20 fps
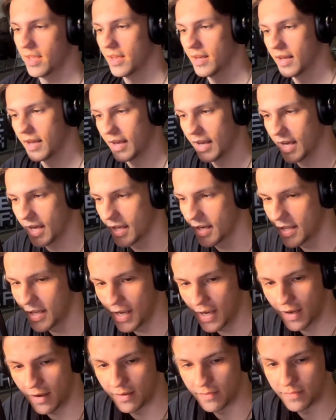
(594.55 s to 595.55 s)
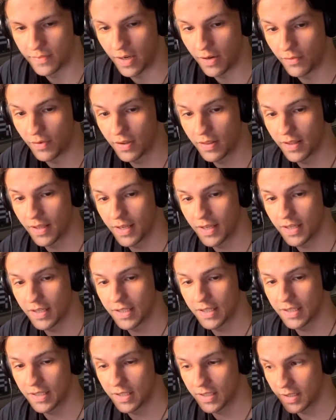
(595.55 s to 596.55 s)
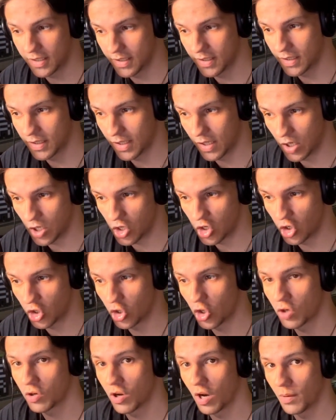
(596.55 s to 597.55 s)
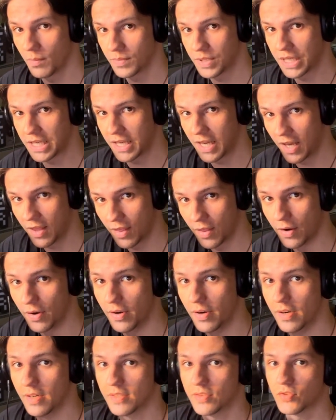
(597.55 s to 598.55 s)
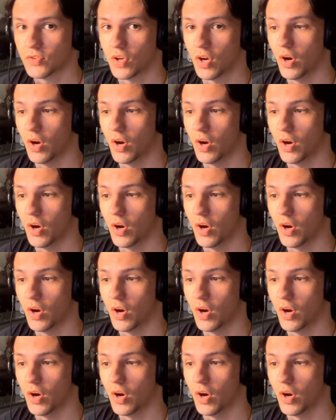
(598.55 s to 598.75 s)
and yeah, everything should come together. So